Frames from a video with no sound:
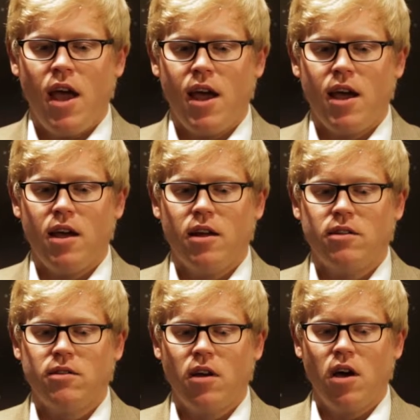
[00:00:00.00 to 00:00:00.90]

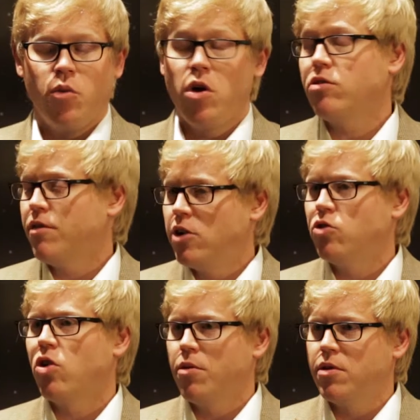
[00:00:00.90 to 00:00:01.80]
And we also have
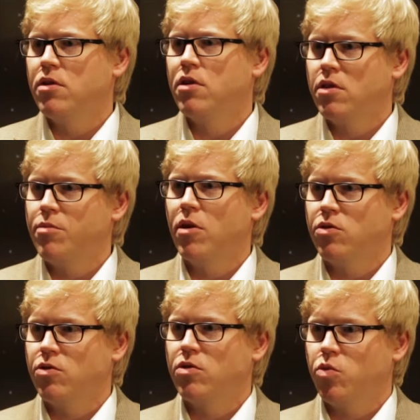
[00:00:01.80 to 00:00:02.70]
hydrocarbon
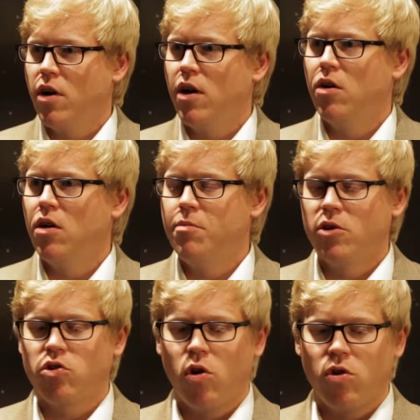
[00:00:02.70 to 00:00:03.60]
compressors as well,
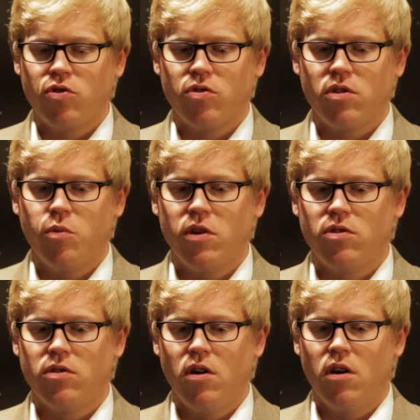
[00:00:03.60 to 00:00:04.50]
much larger than
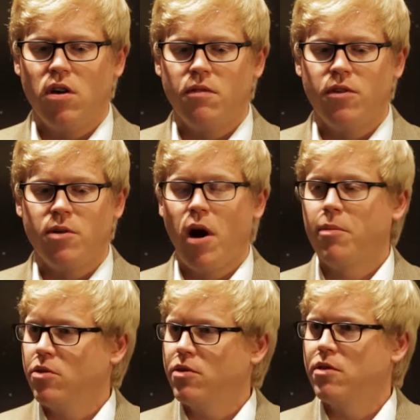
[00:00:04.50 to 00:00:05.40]
what's very
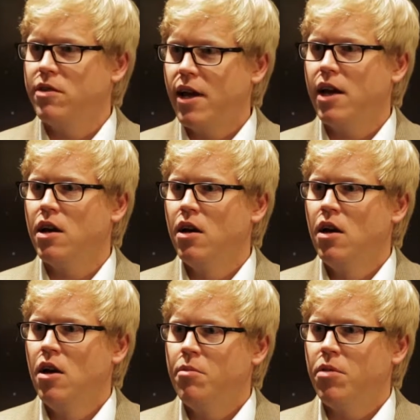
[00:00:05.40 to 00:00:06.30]
popular today,
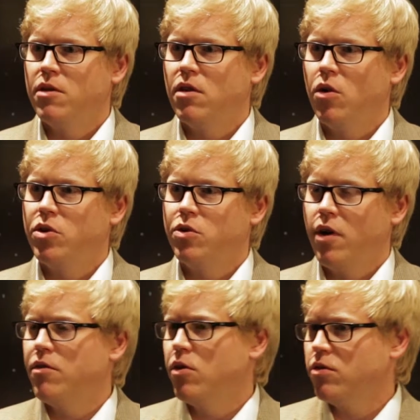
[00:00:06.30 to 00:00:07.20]
but we do
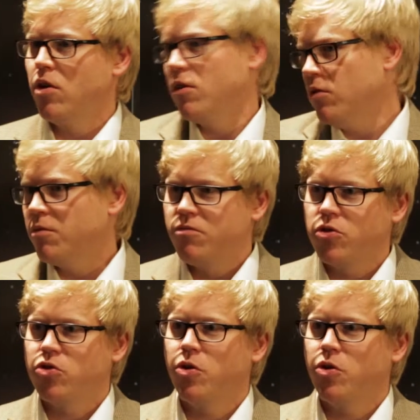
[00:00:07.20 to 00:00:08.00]
have those also for